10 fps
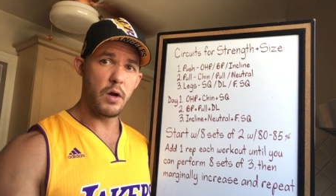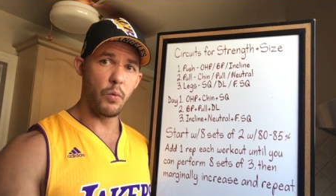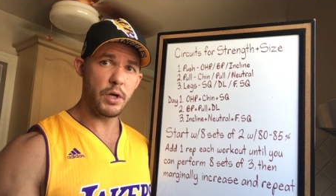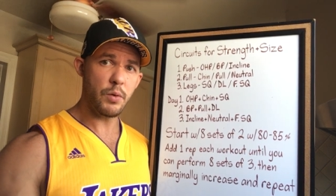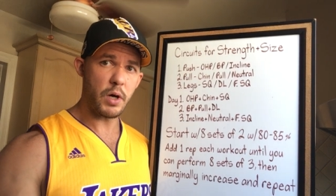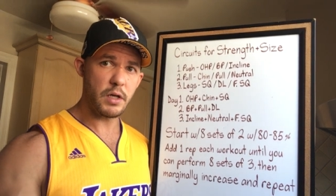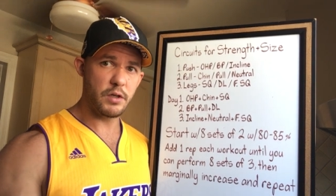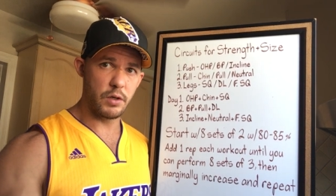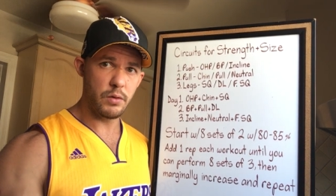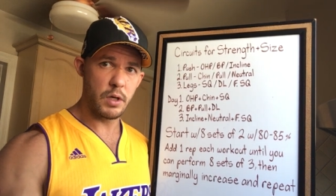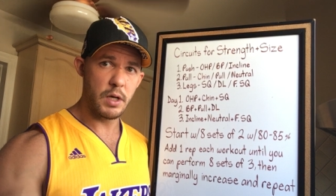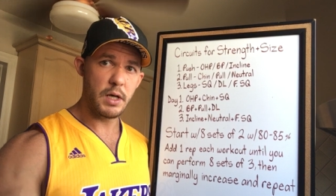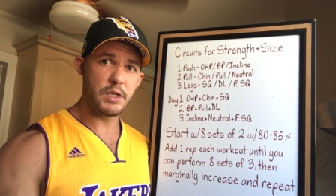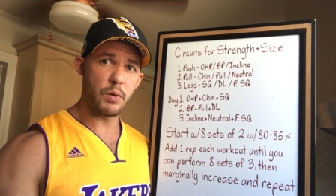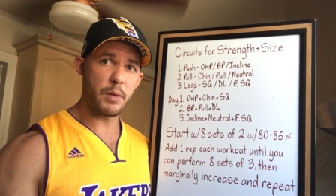what you want to do
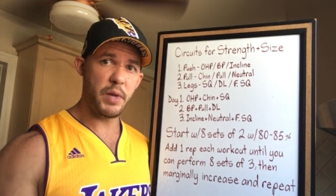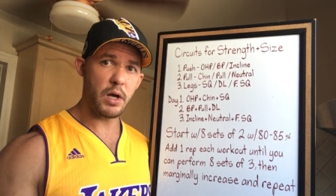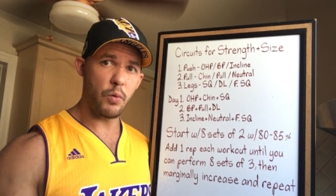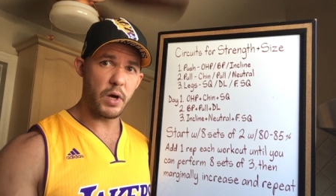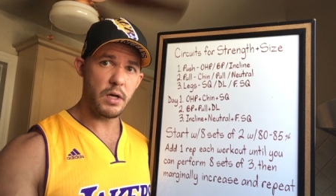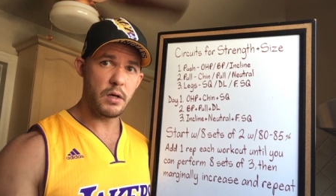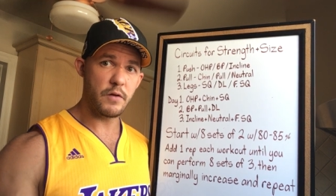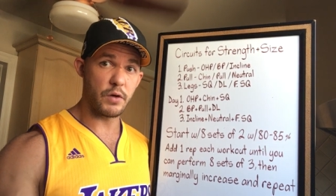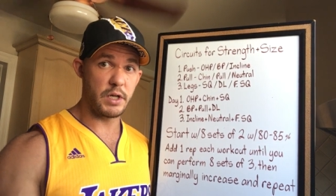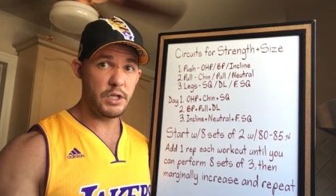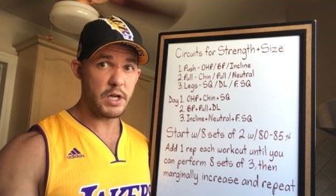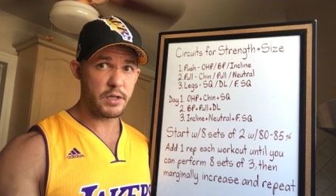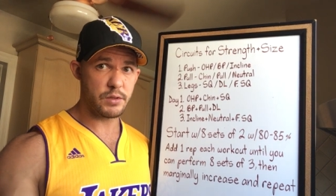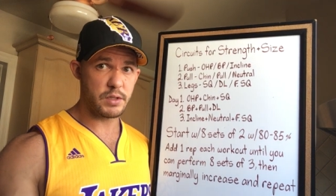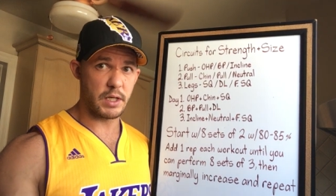is you want to pick a weight for each
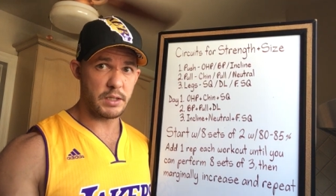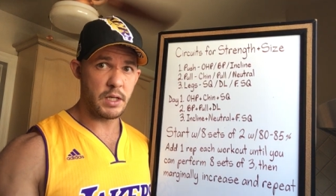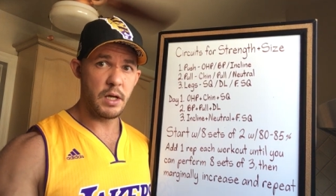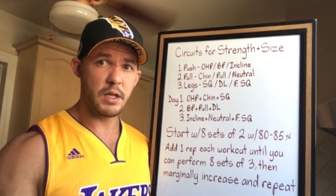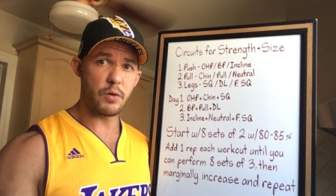exercise